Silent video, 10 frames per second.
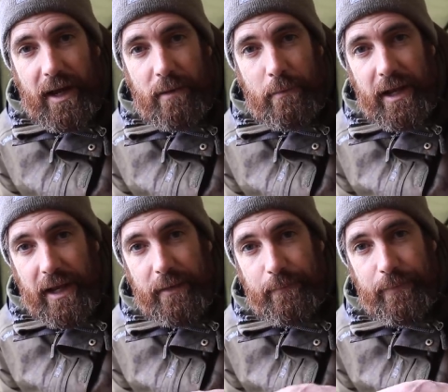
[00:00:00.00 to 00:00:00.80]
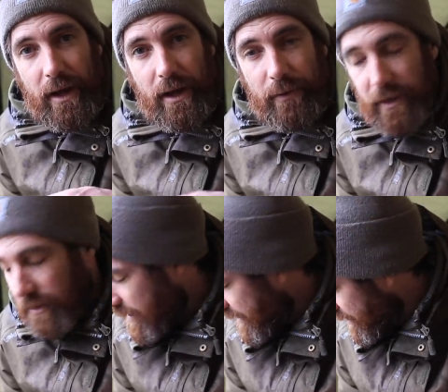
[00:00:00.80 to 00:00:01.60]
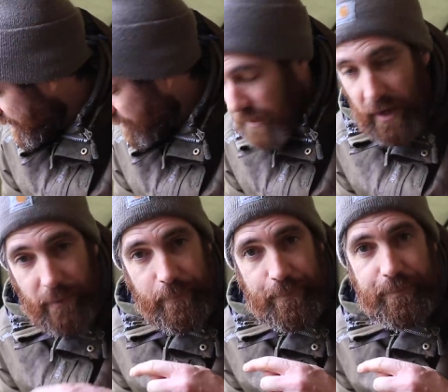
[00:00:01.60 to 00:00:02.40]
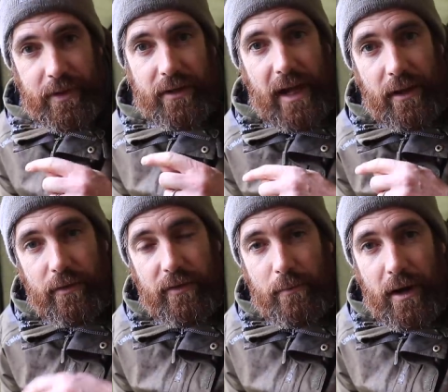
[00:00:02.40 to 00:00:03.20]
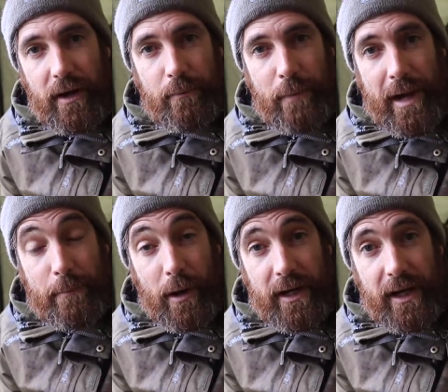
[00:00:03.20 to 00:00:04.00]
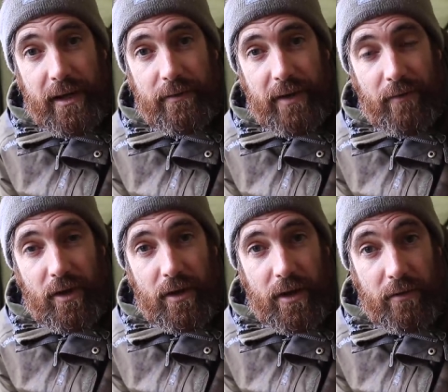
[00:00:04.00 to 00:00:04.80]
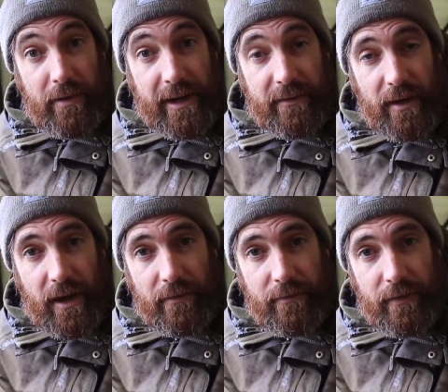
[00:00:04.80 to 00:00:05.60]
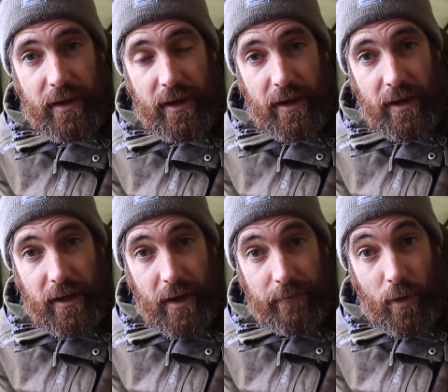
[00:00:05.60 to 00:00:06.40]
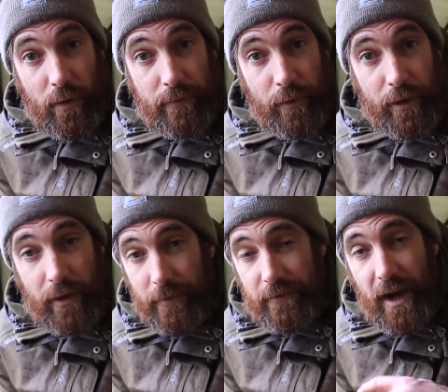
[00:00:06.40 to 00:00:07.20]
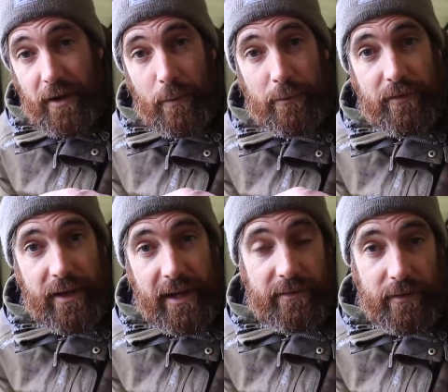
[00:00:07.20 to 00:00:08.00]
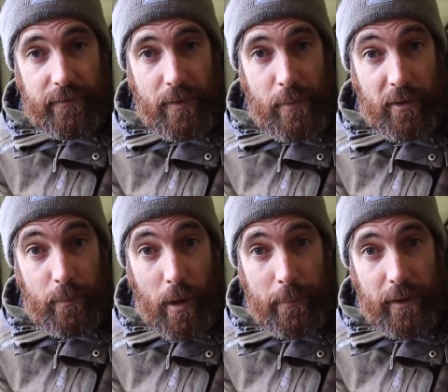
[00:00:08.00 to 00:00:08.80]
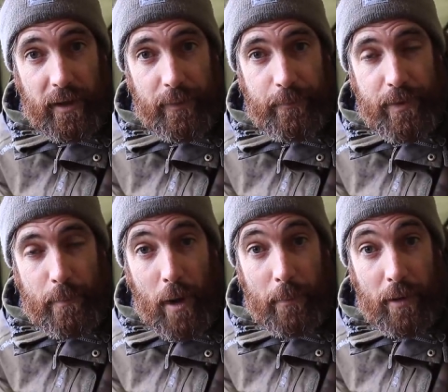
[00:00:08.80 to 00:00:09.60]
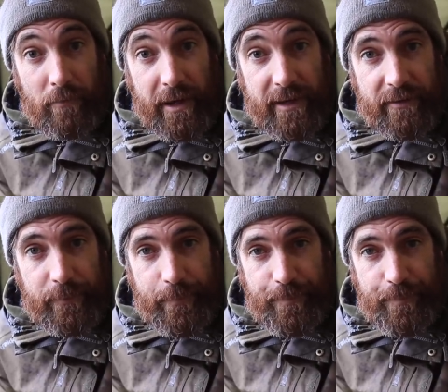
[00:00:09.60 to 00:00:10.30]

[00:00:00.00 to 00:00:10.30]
in a minute, I'm going to take you um, down onto my bait bucket to have a look at the rigs that I've I've got for you. I've tied up six of the most popular pop-up rigs